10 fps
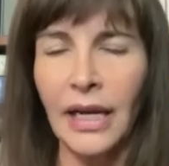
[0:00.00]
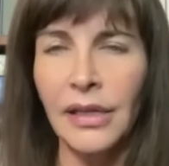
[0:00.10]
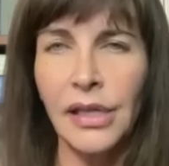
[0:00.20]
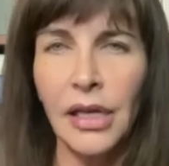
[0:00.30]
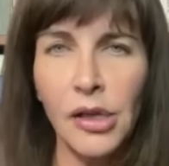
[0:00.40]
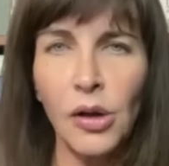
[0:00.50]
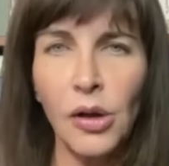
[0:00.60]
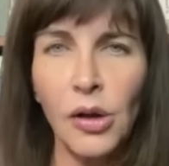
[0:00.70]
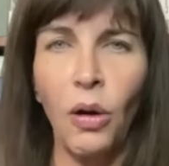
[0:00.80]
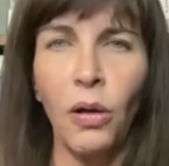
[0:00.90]
It's this
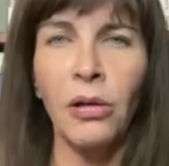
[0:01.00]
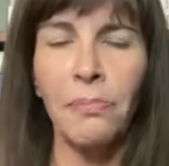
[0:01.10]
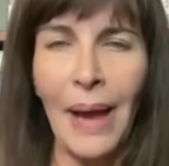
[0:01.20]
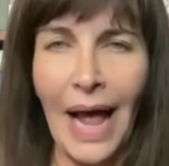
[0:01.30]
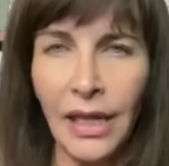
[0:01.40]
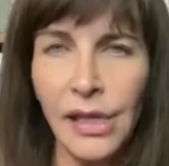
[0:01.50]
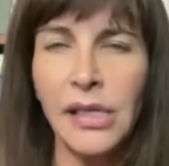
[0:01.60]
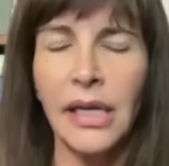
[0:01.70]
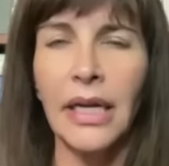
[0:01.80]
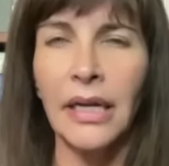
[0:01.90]
whole
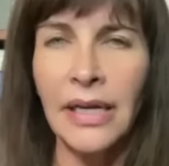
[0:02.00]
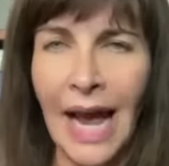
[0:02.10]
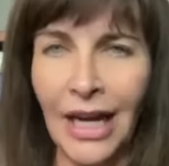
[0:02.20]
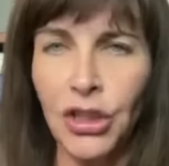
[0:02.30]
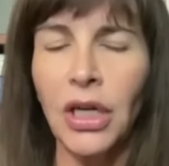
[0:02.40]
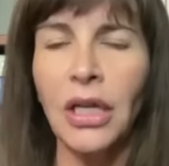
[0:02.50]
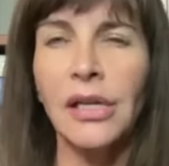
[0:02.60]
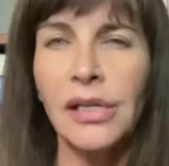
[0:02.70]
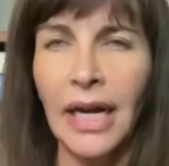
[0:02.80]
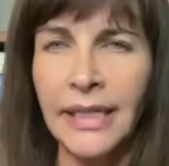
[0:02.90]
Palestinian
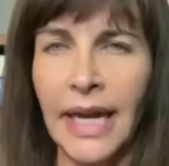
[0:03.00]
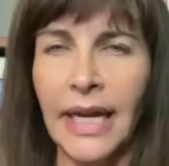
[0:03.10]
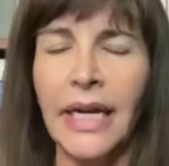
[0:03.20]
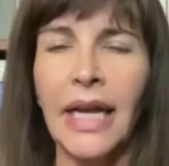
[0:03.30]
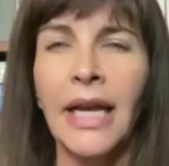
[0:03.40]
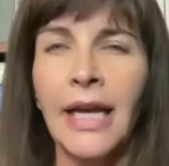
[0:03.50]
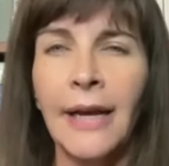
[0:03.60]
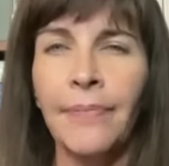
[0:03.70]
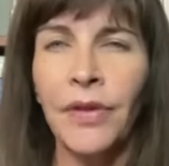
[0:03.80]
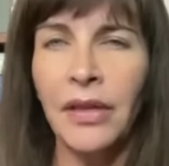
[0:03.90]
nationalist identity
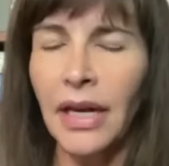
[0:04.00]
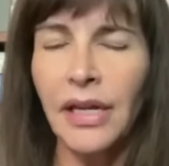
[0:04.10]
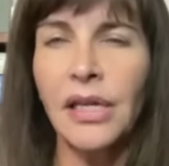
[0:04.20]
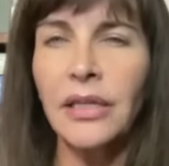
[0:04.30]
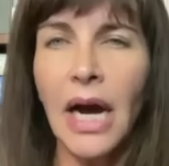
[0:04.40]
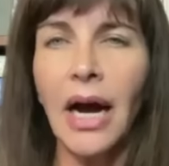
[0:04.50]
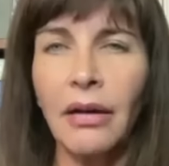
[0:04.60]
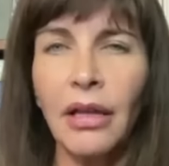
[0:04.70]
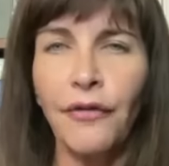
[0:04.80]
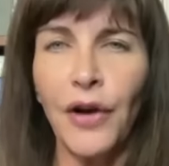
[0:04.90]
that is
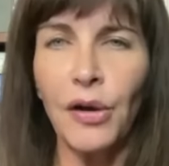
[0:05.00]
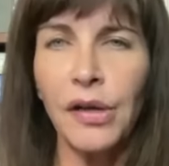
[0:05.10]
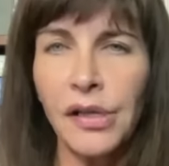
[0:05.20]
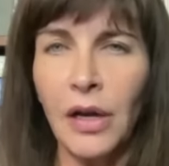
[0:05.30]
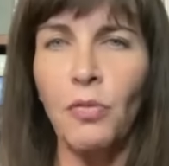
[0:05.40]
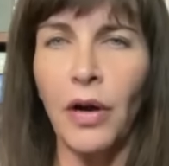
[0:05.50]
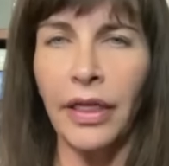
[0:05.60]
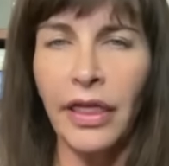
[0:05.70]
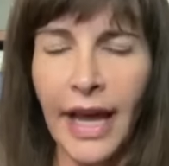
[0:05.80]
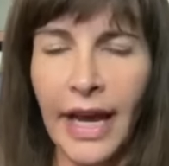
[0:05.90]
entirely focused on
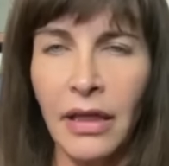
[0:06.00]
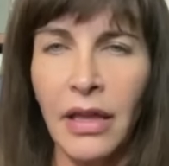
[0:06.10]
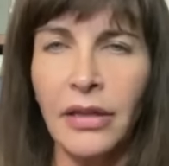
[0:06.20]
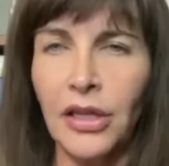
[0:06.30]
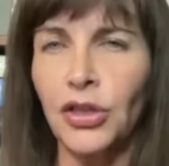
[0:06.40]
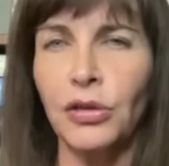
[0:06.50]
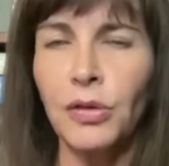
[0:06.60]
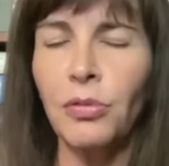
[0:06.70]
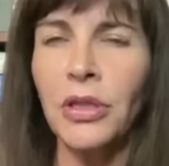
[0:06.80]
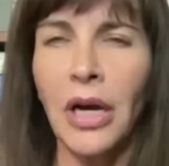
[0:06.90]
one thing, that the Jews
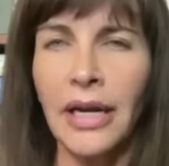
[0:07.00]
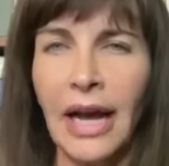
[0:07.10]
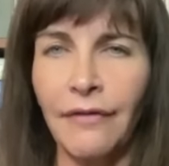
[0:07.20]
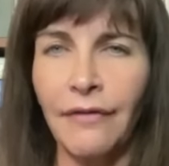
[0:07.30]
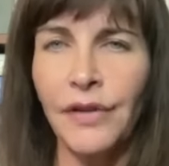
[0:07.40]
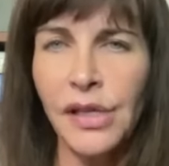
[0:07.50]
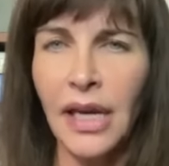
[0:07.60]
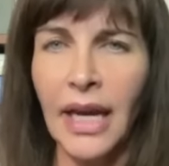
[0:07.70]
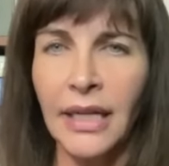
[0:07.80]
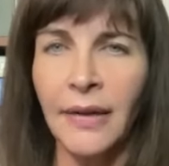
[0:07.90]
will not have a
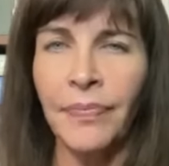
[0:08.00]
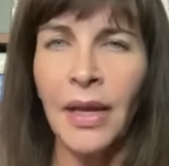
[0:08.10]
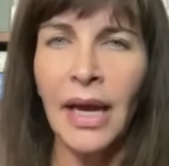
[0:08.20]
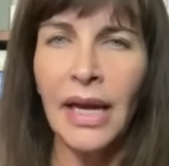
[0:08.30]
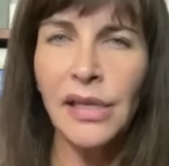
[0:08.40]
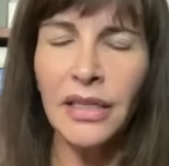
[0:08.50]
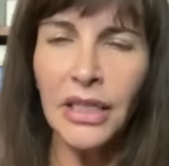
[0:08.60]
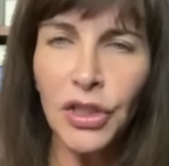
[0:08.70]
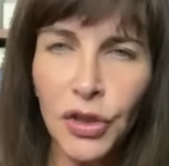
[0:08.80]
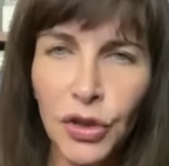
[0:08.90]
state. It's a
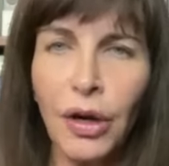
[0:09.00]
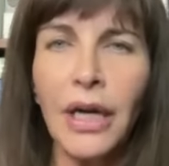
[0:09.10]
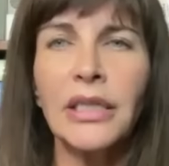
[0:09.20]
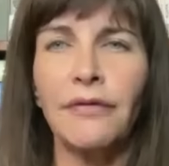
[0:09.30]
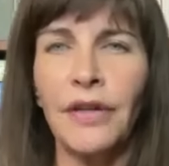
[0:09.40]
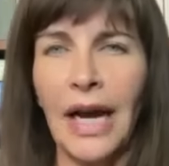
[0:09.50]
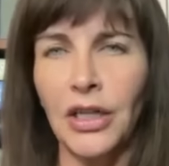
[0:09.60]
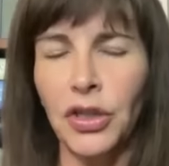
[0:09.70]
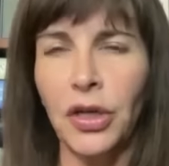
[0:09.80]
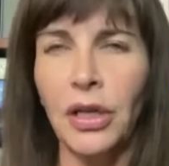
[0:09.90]
destructive
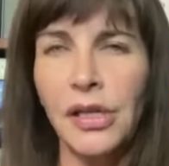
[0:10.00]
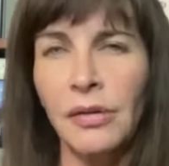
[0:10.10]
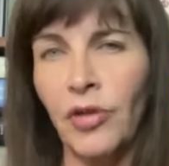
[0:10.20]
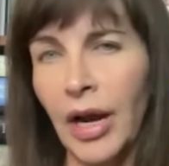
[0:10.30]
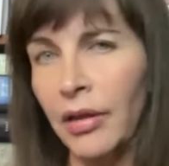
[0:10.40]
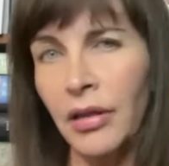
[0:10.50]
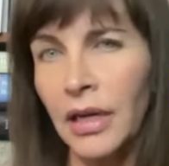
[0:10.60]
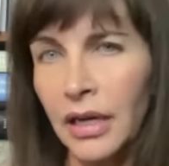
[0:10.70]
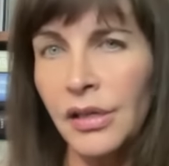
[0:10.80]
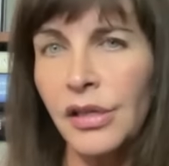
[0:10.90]
nationalism rather than
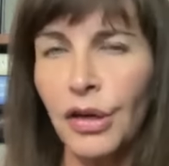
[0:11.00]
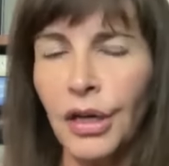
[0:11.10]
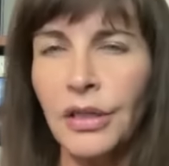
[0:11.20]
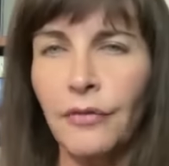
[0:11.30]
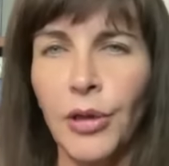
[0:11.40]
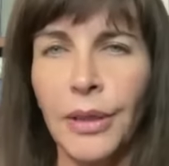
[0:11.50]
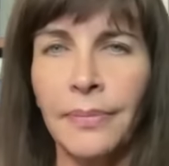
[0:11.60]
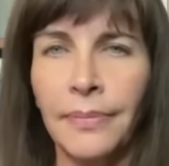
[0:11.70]
a constructive one.